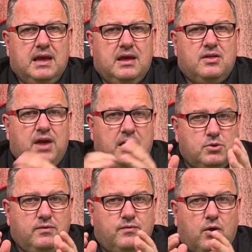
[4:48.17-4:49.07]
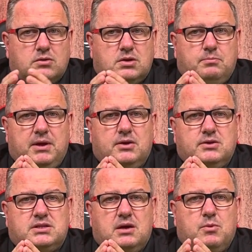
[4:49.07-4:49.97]
They revolted
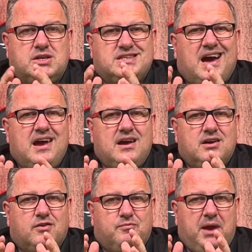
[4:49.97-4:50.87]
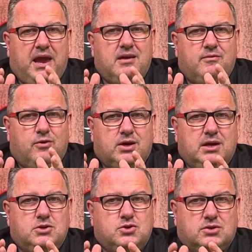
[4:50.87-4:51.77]
because they were tired of paying for
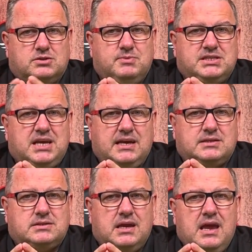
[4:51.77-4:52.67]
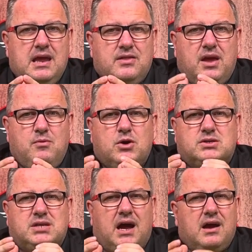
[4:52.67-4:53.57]
King John's mistakes. They were
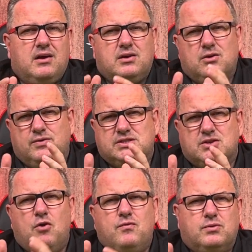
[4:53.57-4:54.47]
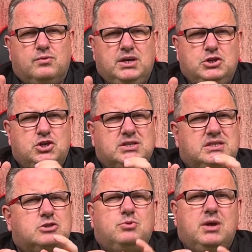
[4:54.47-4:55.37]
tired of his overreach, his
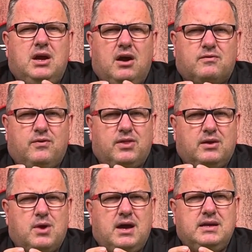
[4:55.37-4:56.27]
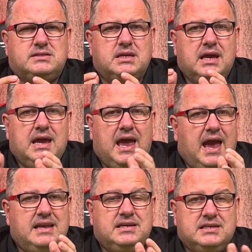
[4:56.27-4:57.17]
disregard for their rights,
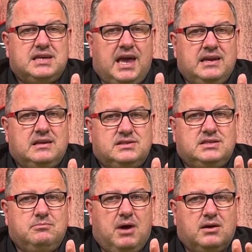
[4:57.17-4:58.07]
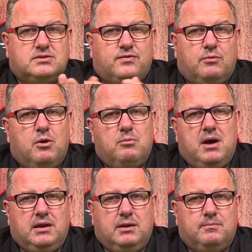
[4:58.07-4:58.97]
and his endless demands for more
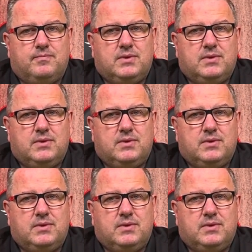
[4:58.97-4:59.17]
money.